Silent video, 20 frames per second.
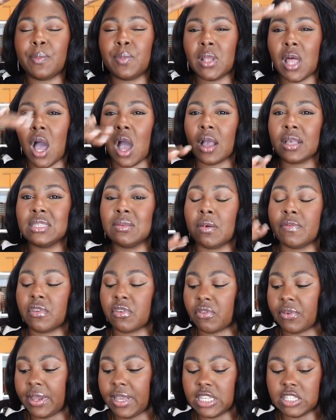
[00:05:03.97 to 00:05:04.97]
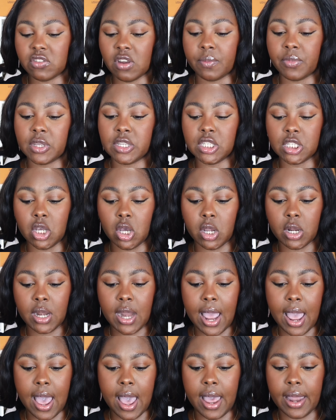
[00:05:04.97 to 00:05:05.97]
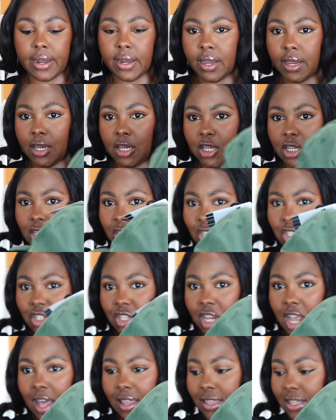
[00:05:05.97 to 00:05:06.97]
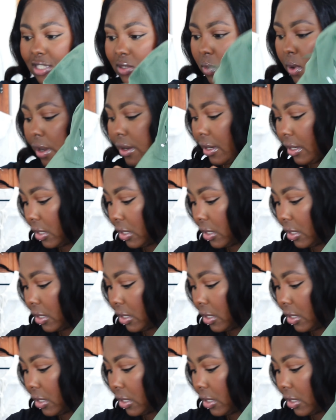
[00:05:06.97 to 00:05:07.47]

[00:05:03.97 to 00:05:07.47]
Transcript: block some of the rays from the sun, and she got this one.